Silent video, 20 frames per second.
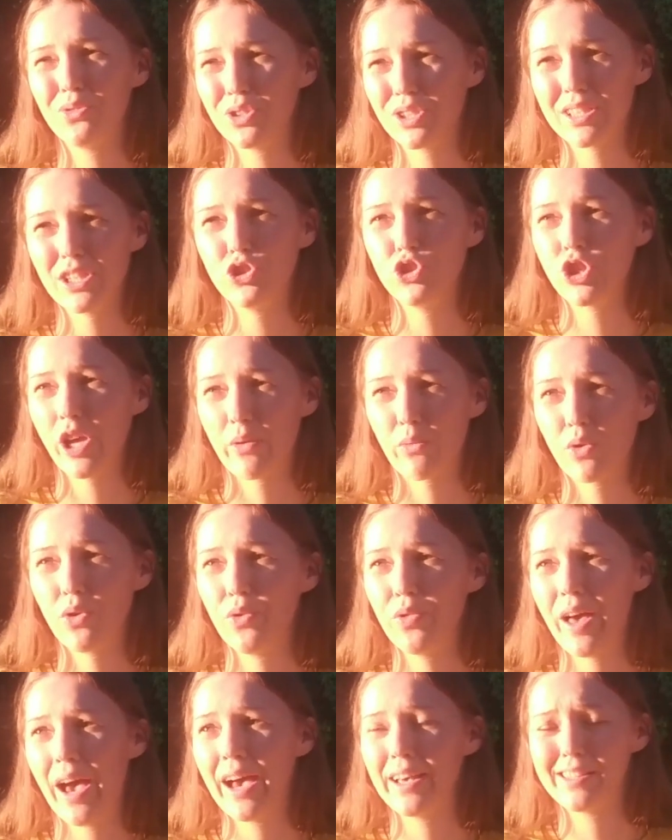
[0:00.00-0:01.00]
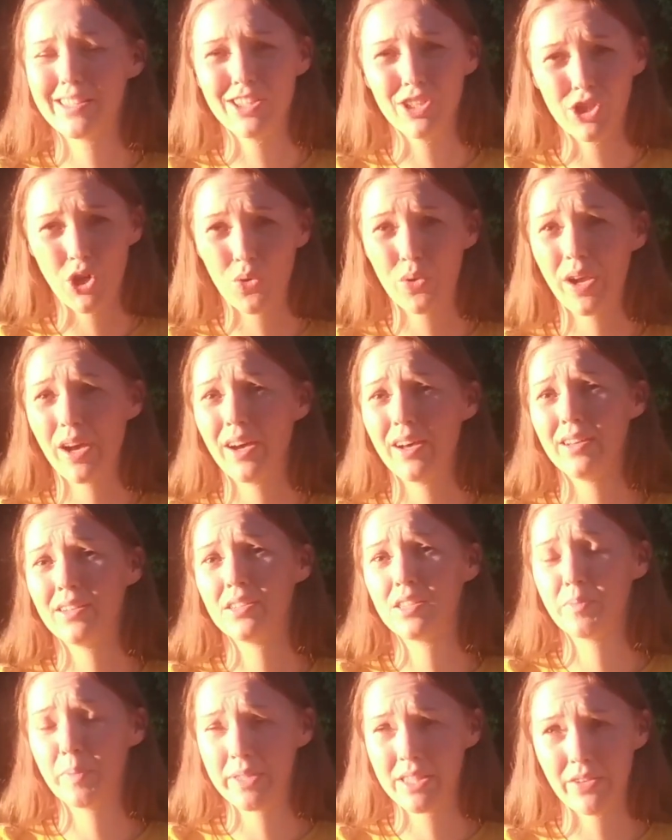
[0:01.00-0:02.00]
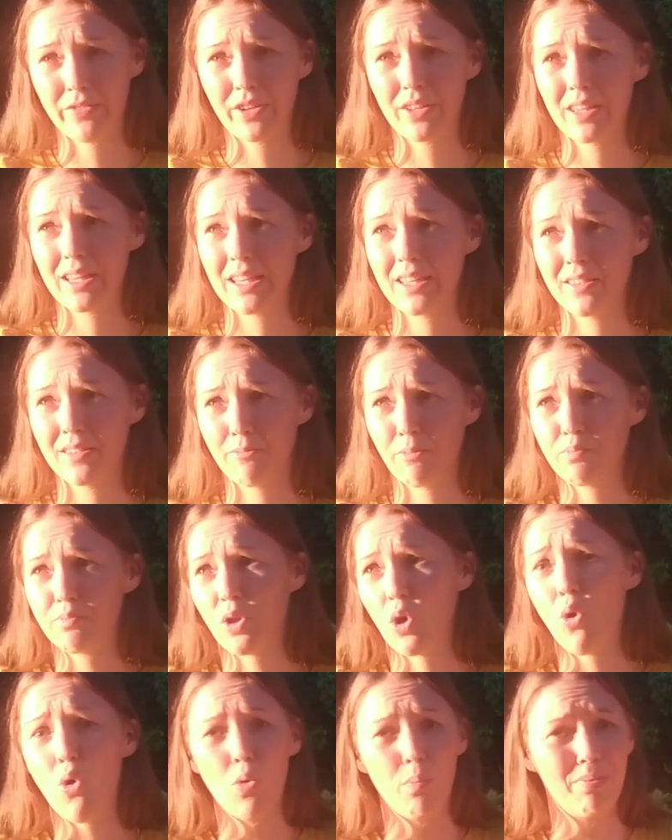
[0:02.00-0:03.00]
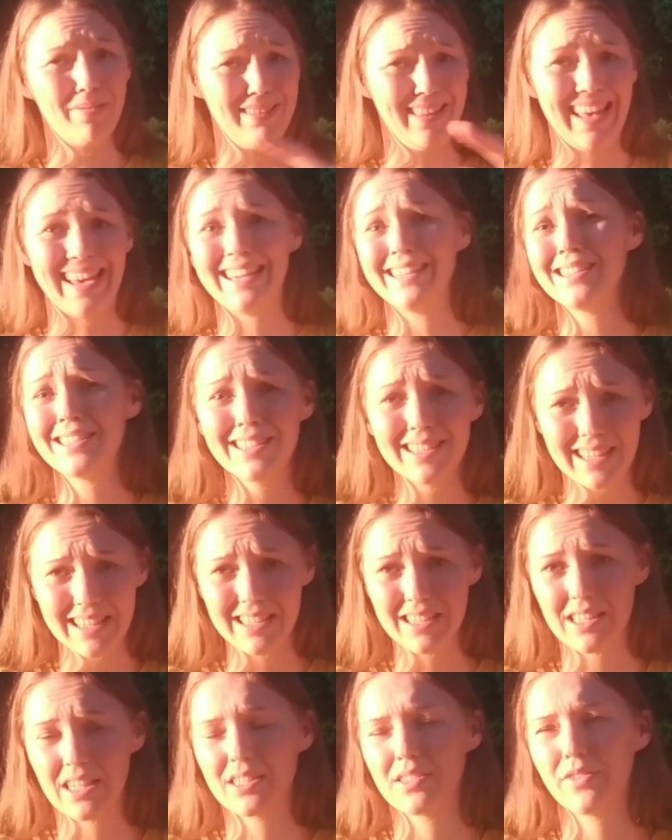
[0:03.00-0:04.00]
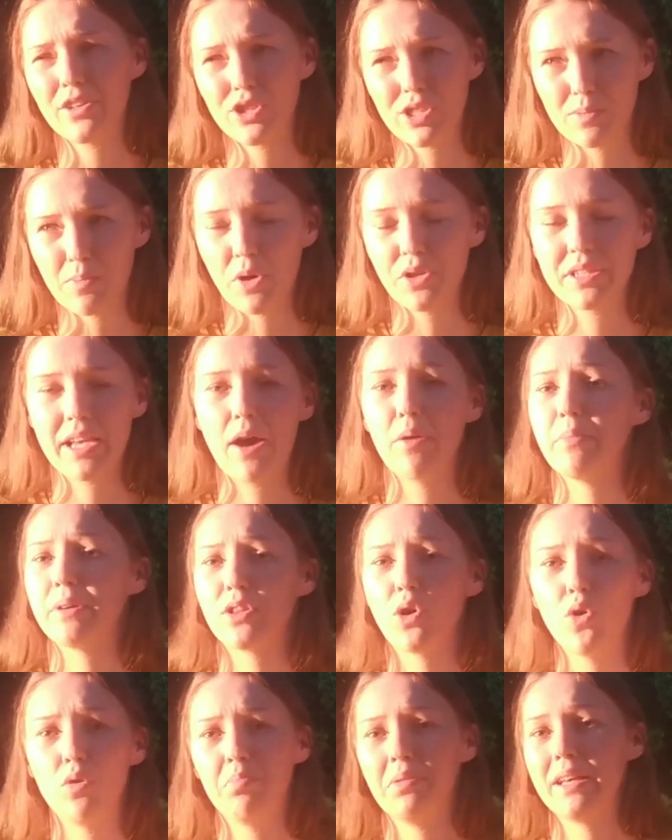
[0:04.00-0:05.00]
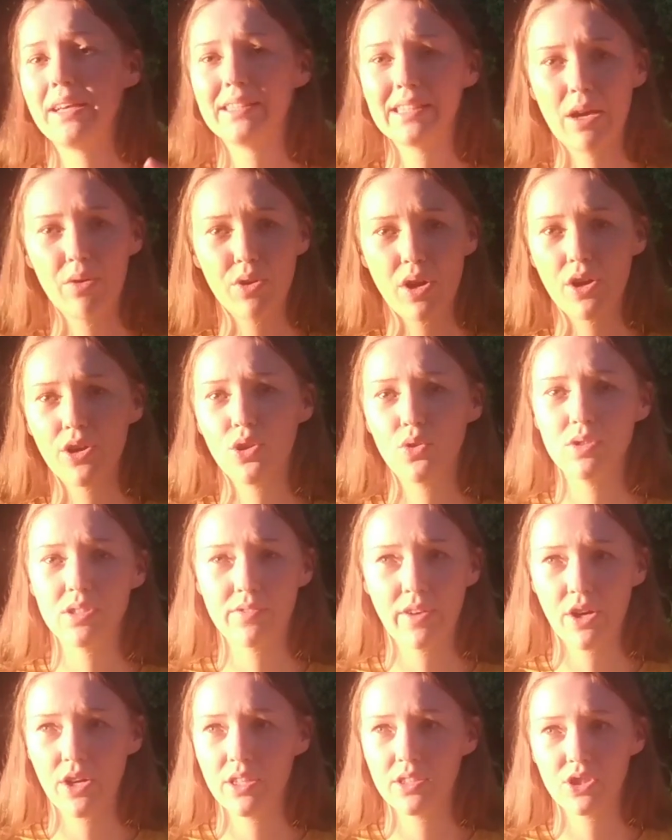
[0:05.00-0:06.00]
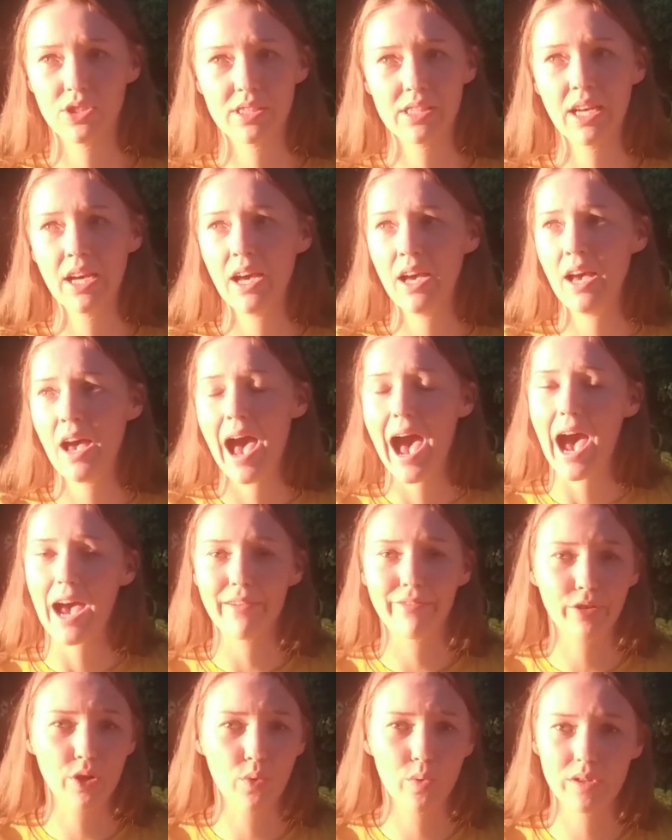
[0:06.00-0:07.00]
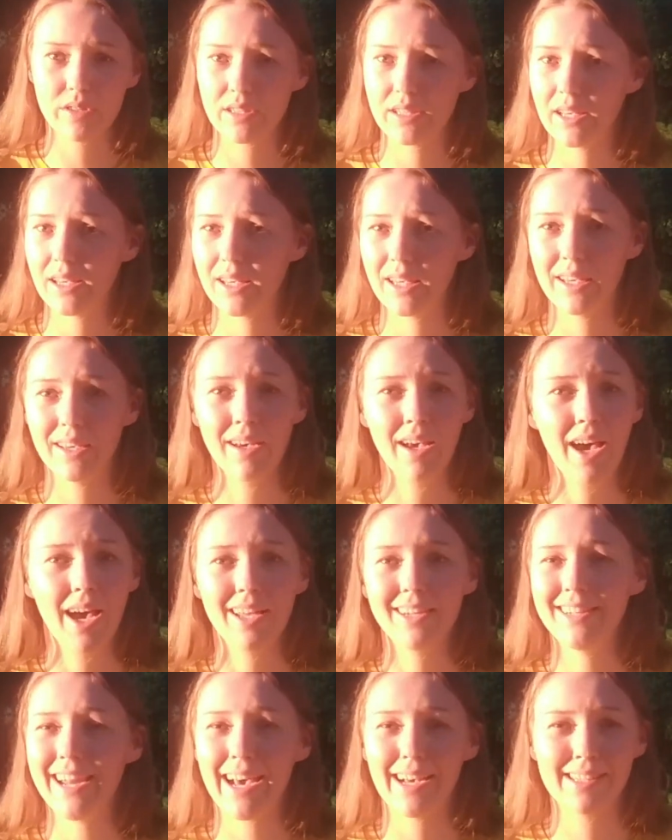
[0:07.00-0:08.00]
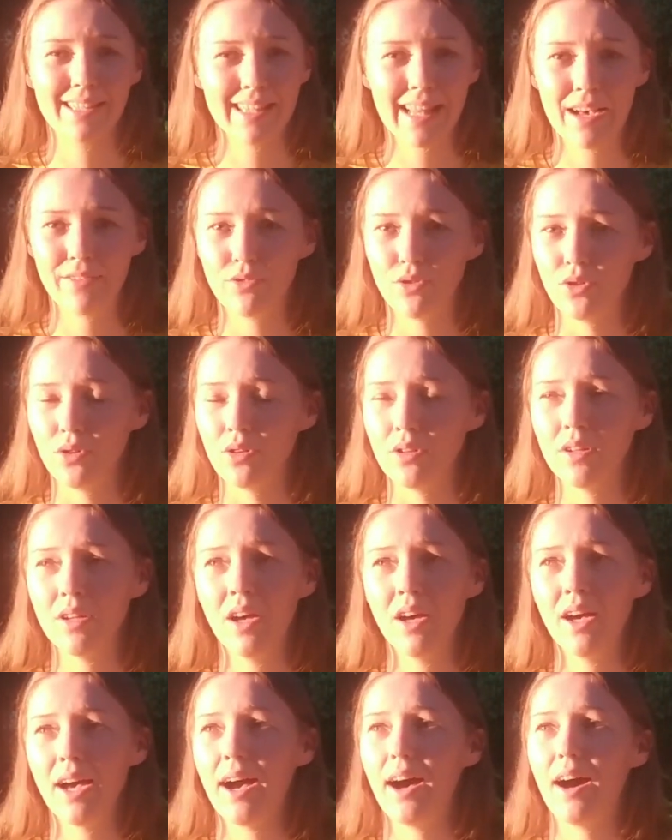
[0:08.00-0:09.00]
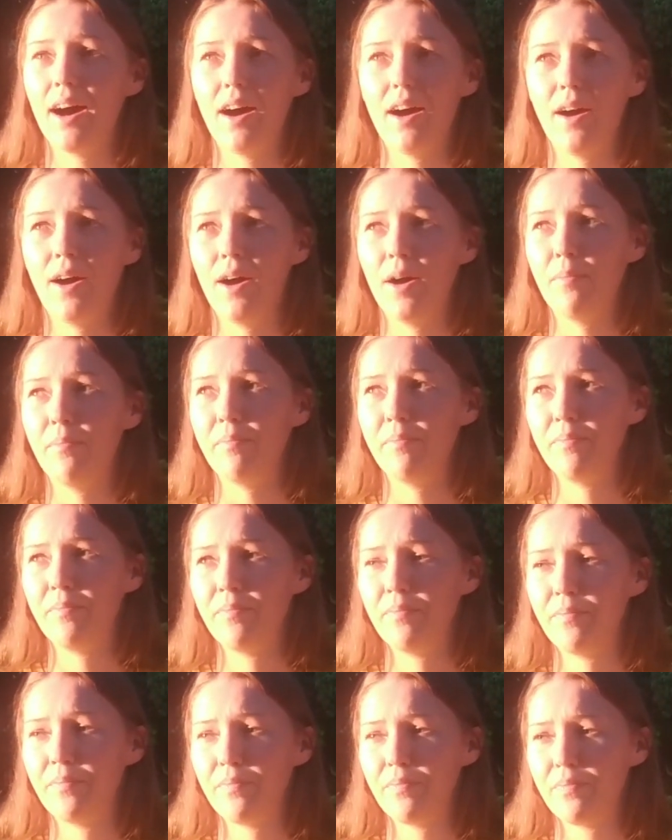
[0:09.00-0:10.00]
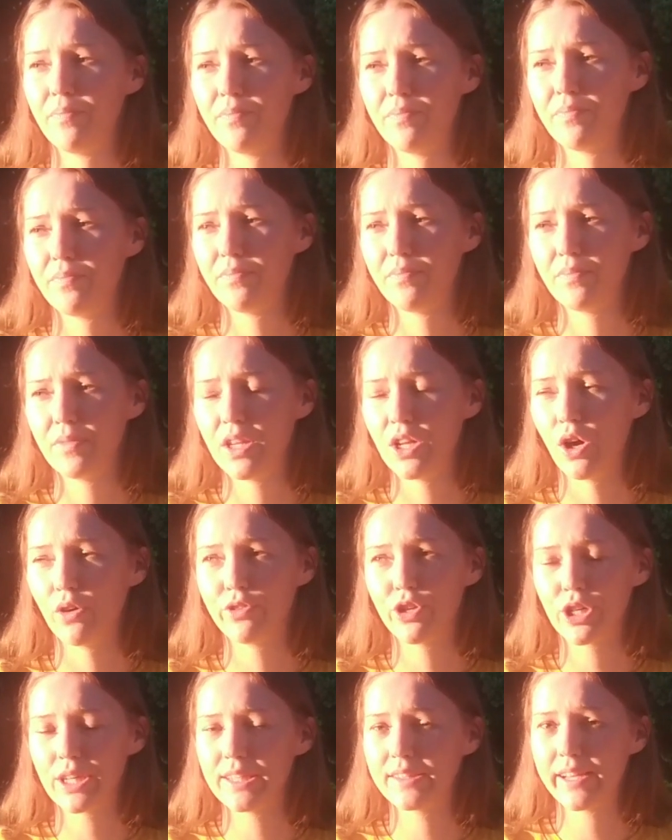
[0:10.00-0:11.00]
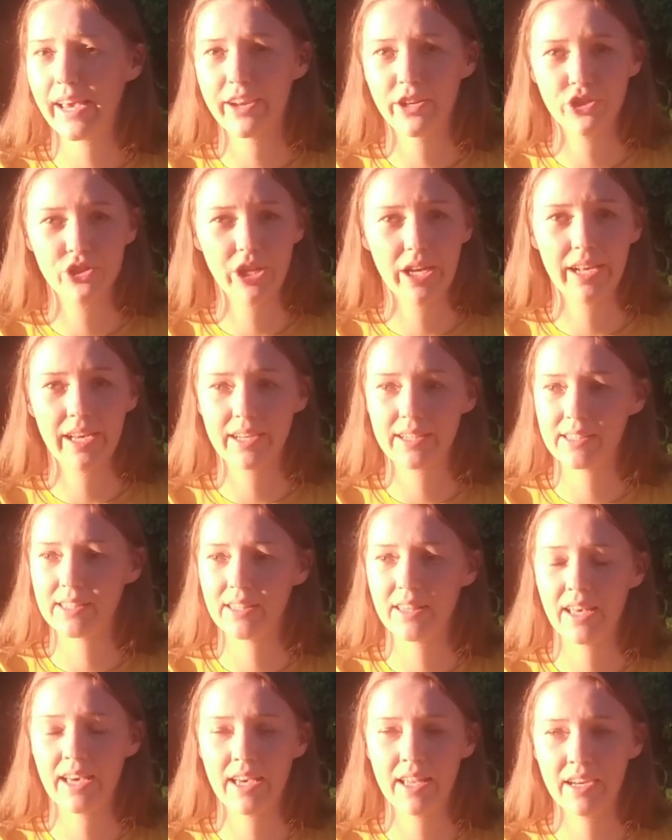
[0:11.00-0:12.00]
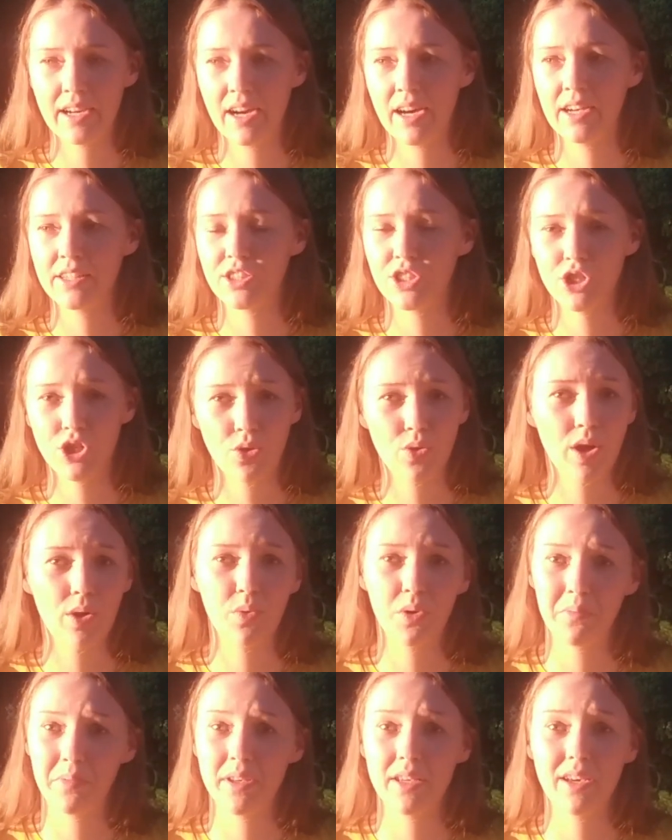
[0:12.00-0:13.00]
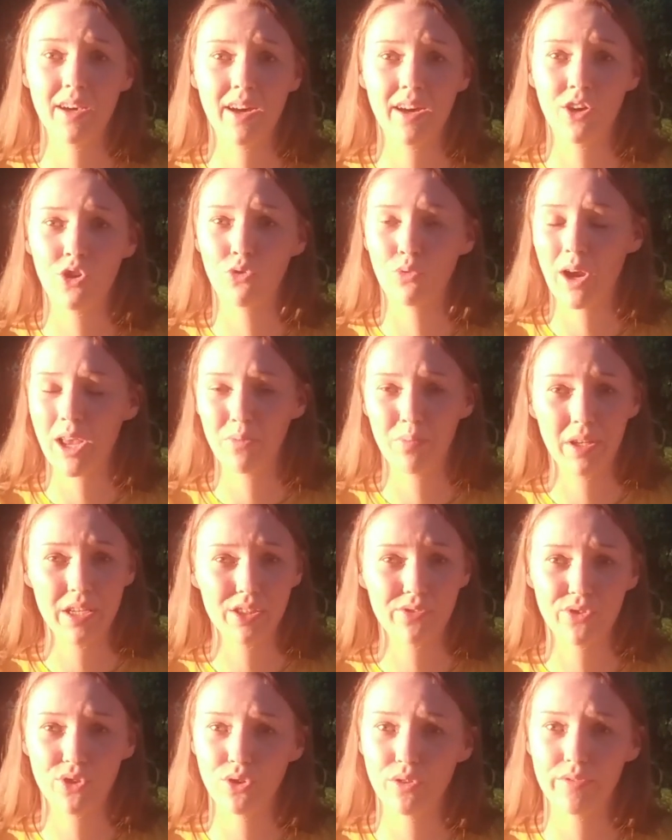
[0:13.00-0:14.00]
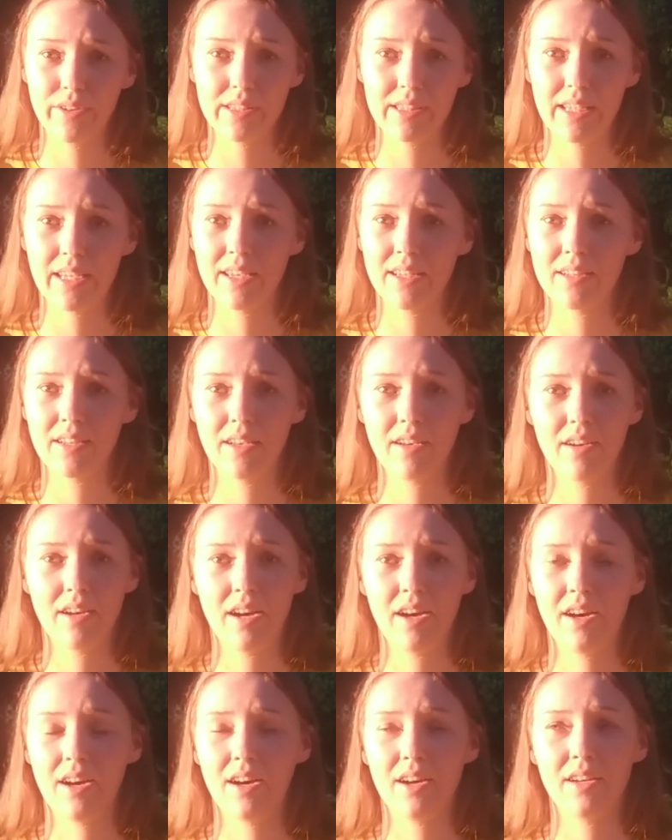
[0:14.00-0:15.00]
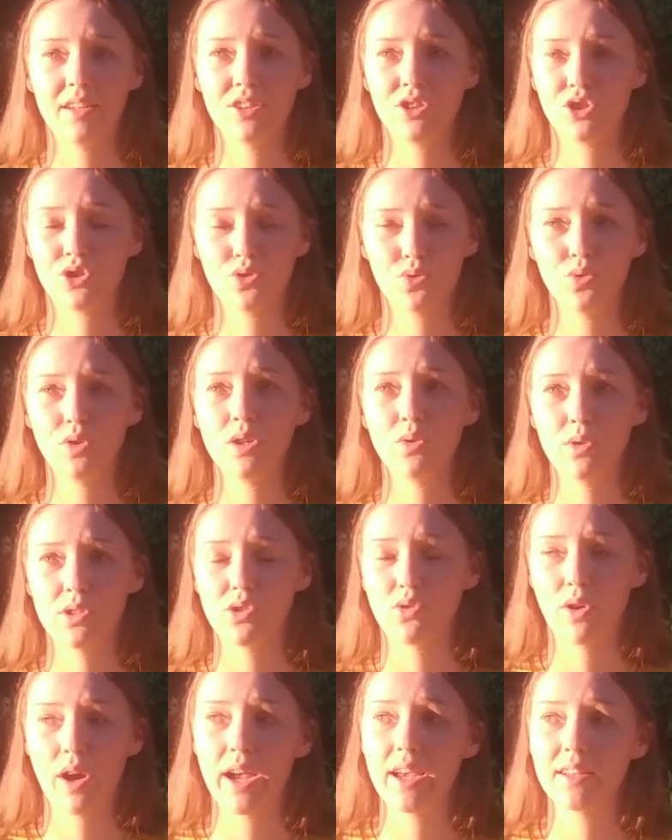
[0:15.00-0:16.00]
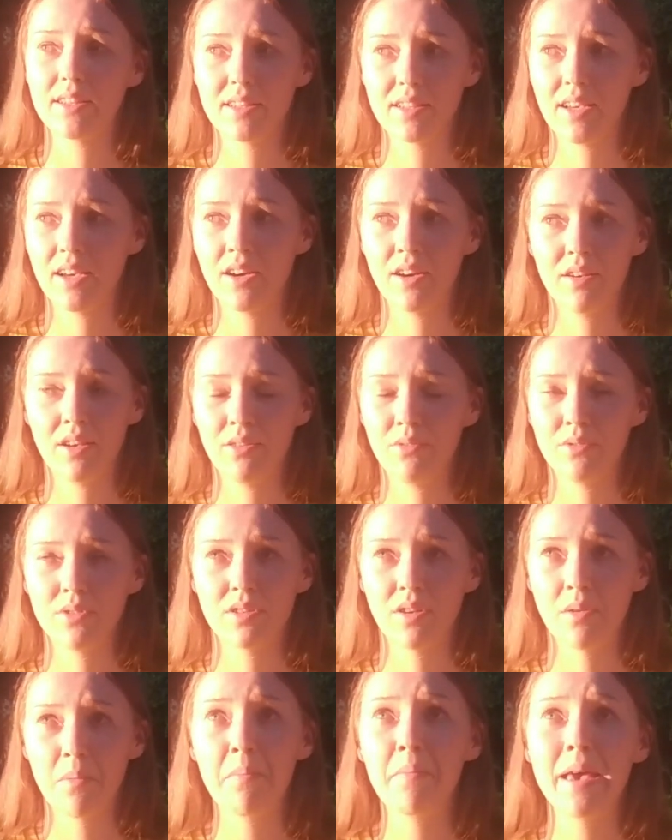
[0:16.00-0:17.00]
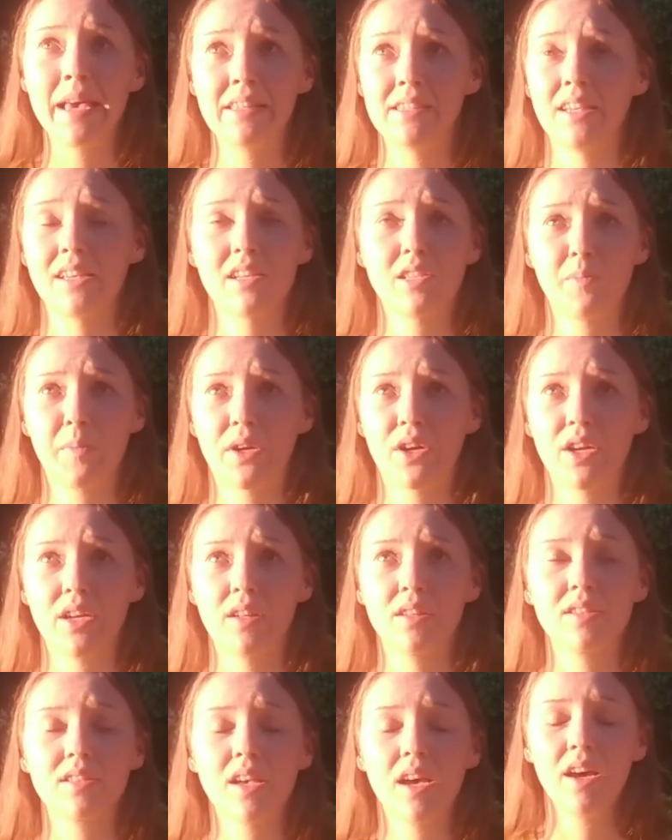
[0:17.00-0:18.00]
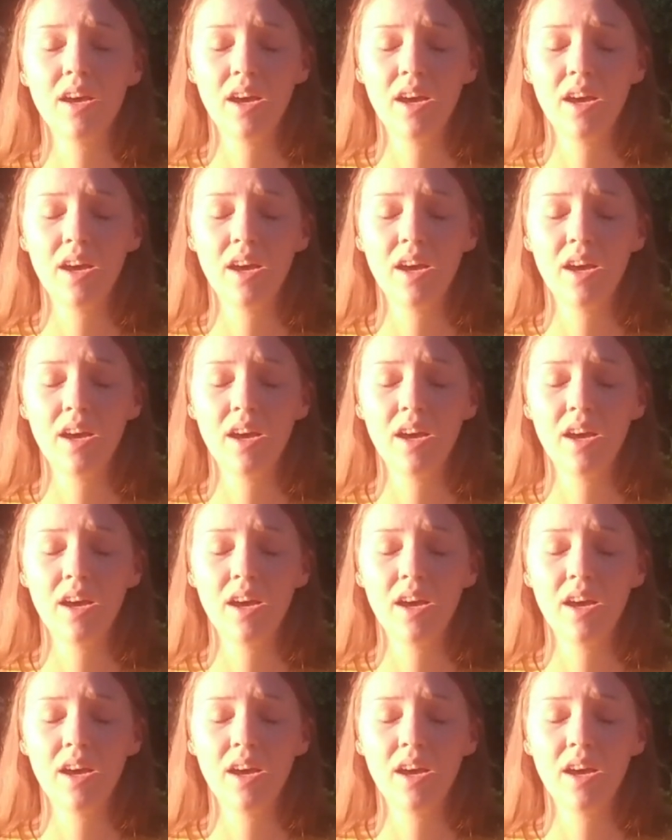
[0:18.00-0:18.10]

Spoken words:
just in general that Sedona, specifically, the whole place it's a very small town, but the whole place, I would argue, is very just high frequency, next level. If you're into energetics, then Sedona would be a great place for you to visit. It truly was great. It was an amazing experience.